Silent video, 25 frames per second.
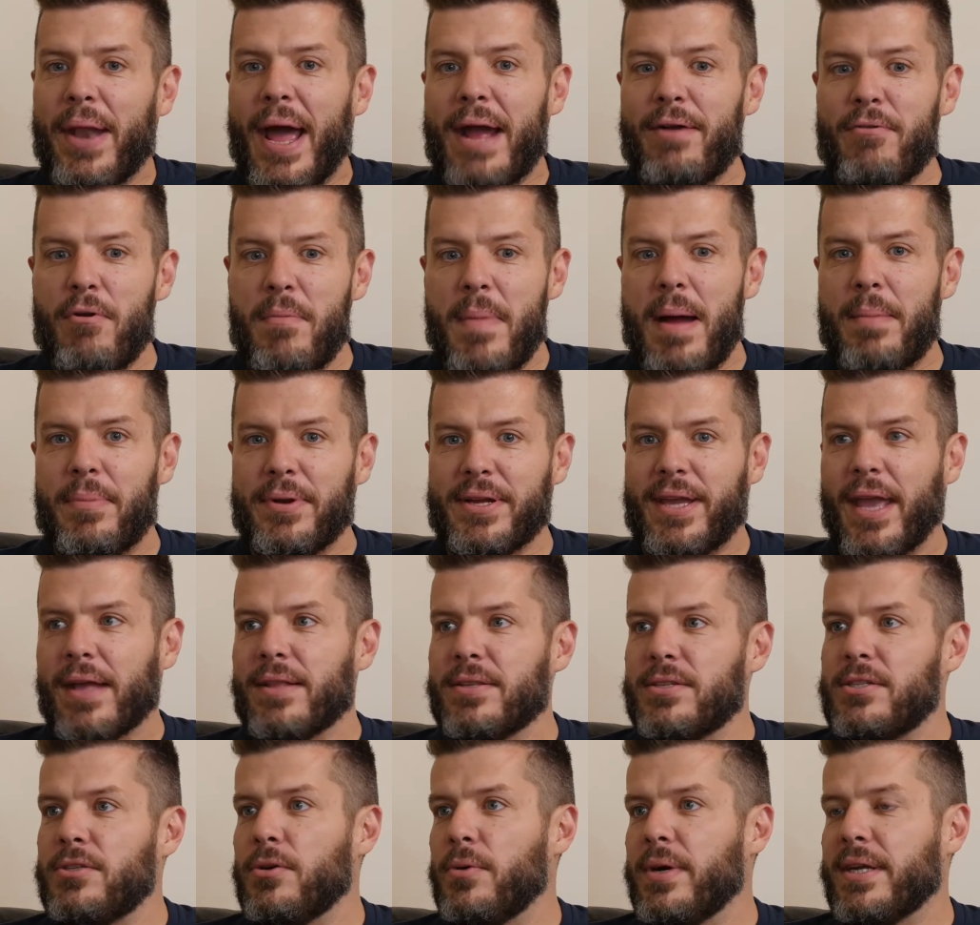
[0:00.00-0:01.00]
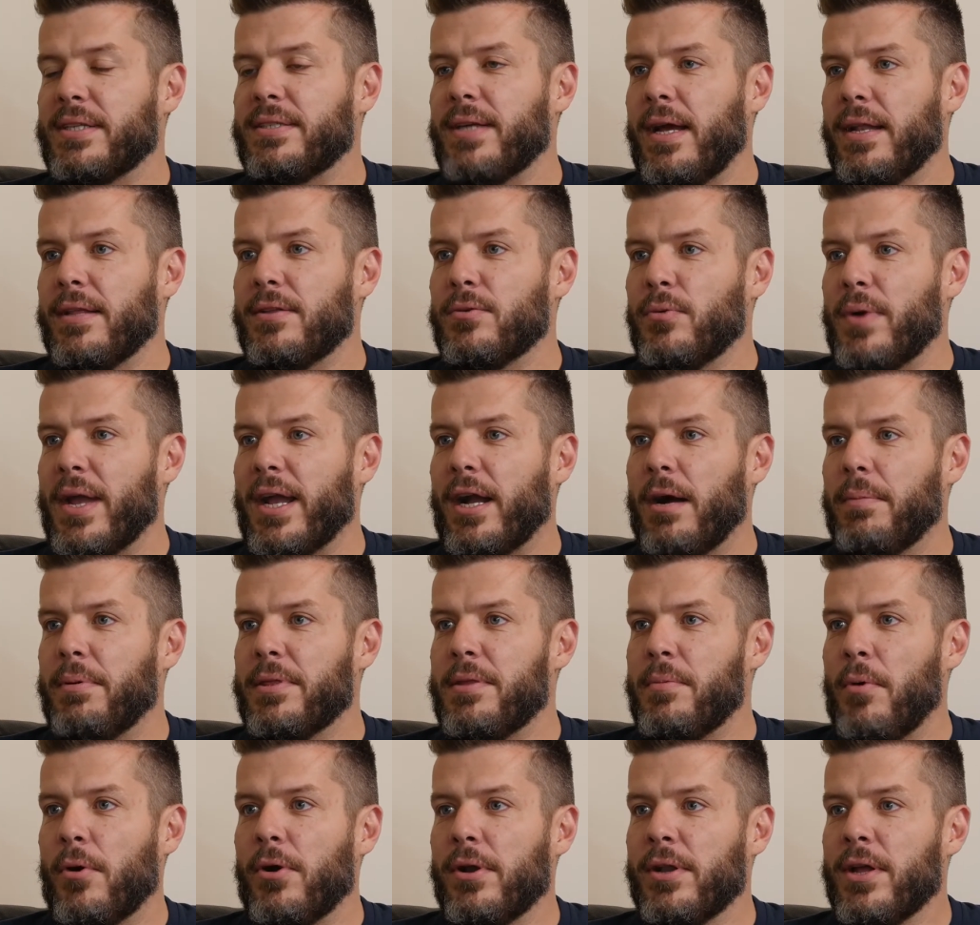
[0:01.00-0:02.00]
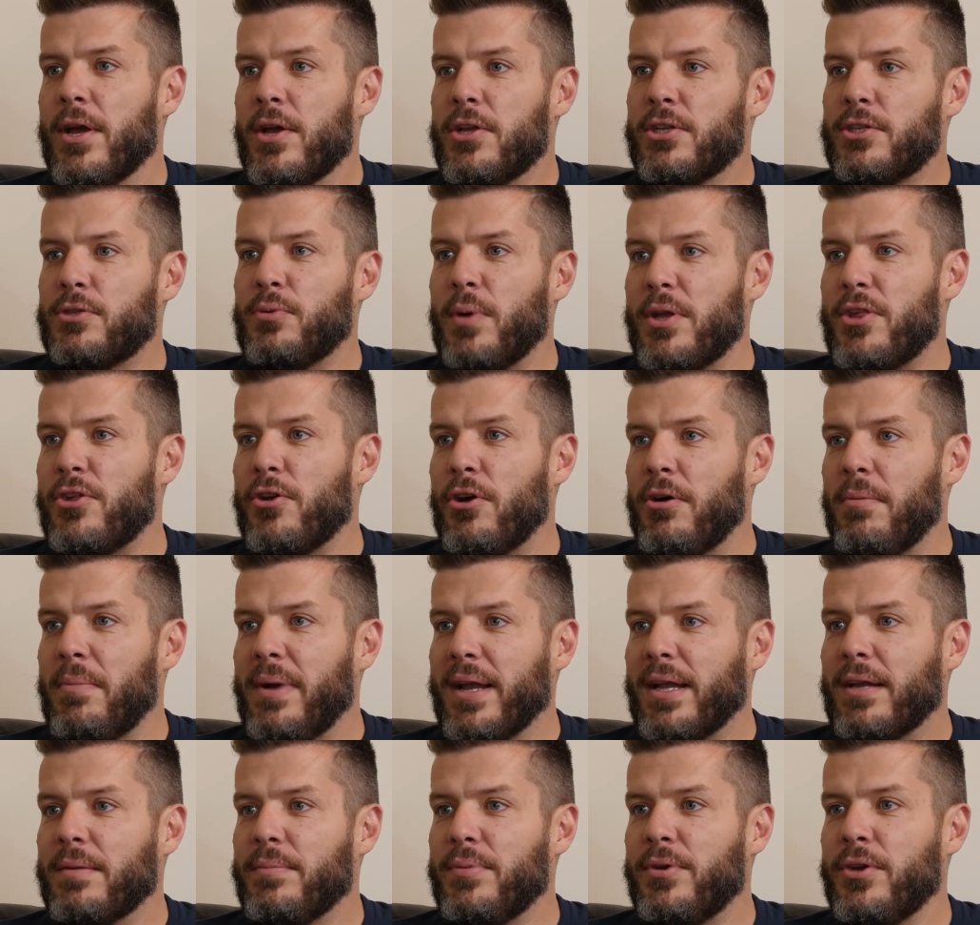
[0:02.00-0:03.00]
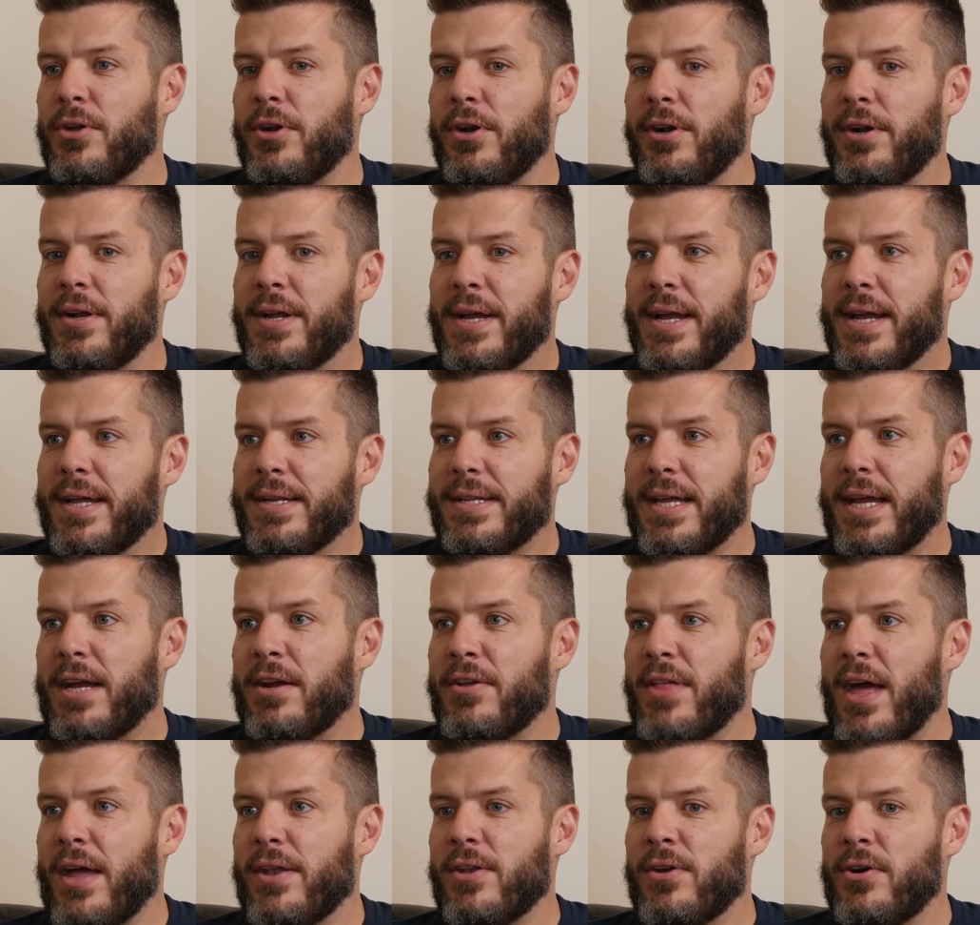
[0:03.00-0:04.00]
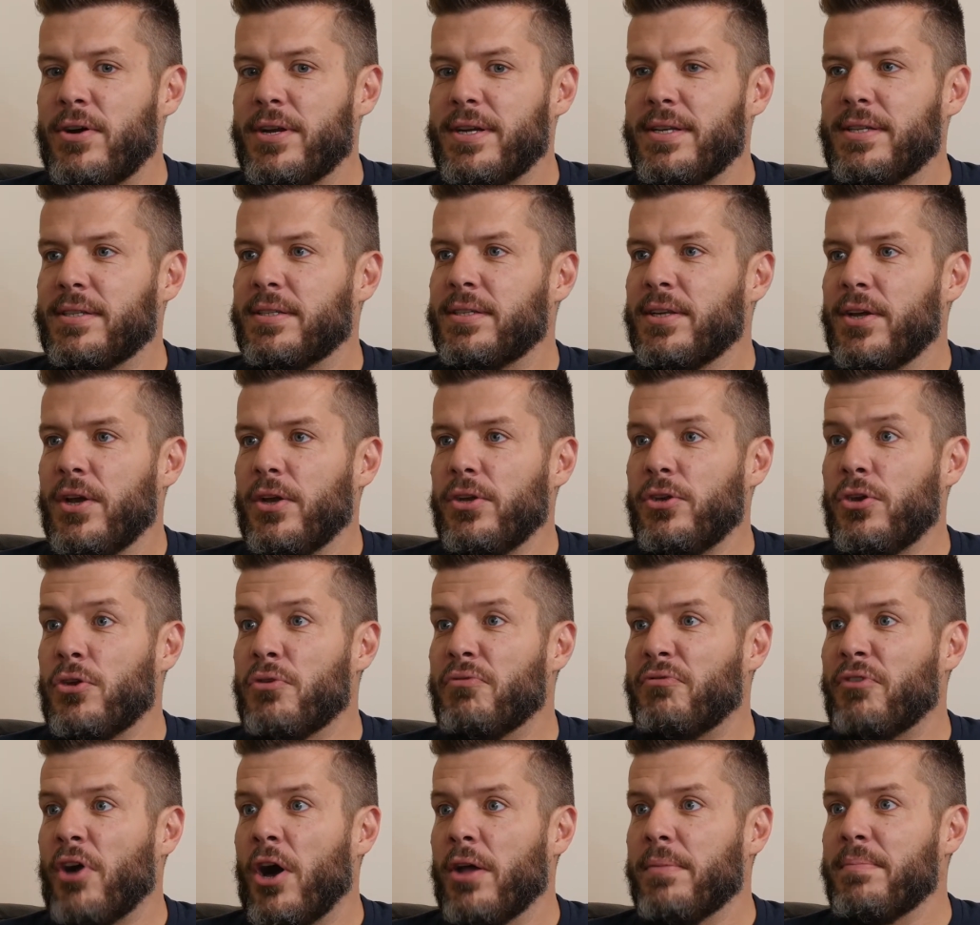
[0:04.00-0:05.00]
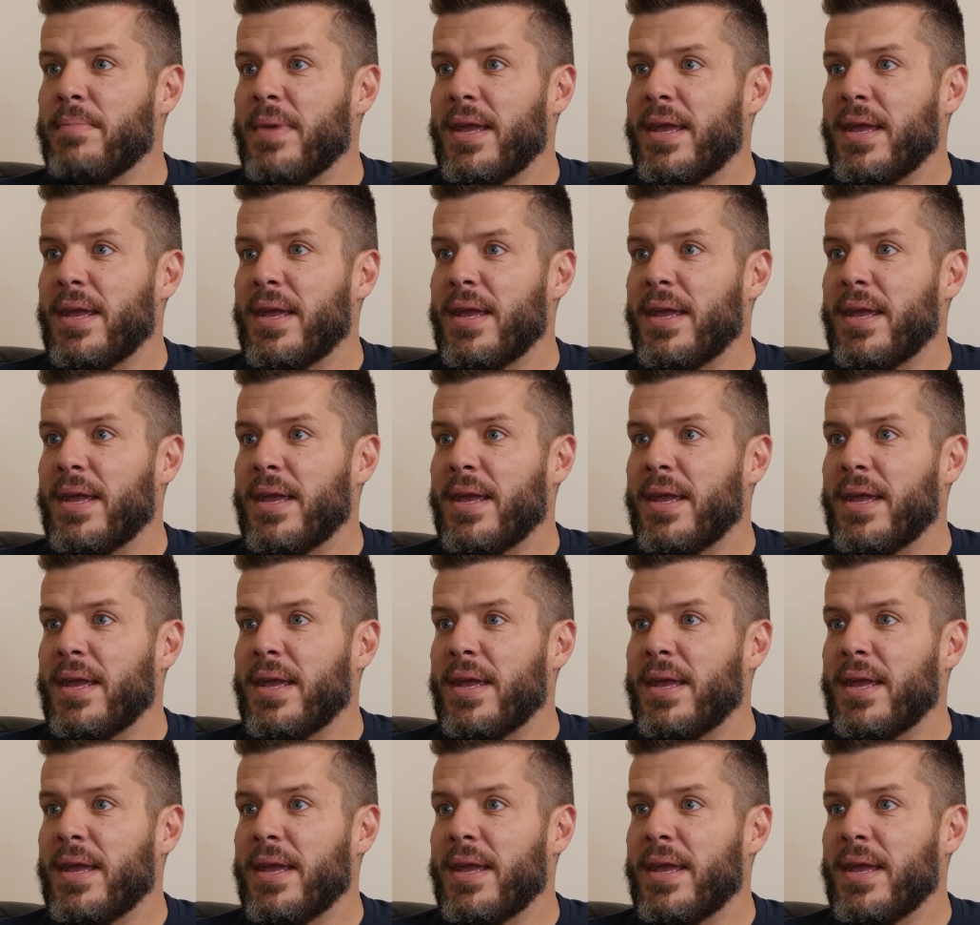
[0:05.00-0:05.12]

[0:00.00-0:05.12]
I remember getting so excited to wake up in the morning, switch on my computer, to hear that noise, you've got